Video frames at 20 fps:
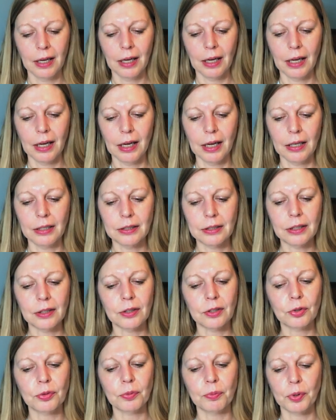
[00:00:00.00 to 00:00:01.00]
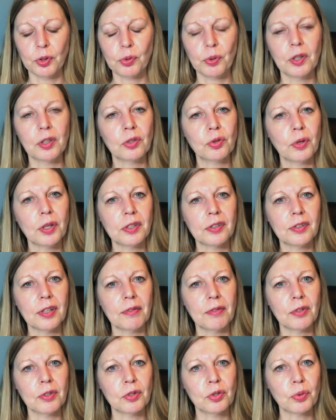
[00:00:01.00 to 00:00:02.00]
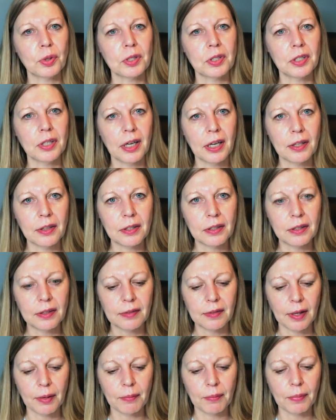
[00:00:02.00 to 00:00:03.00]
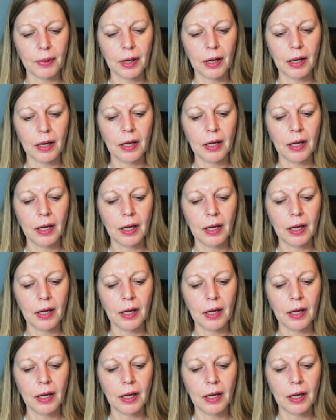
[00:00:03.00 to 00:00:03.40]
until between the 27th and 29th of December,